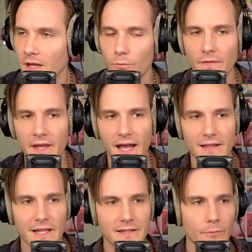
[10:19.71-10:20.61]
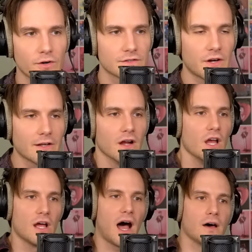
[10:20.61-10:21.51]
when they had like they were trying to
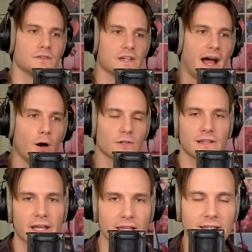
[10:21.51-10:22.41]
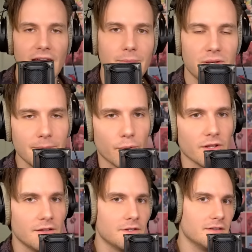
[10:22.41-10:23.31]
hunt out like gay people
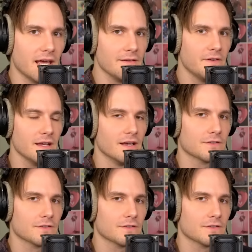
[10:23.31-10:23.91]
in the navy,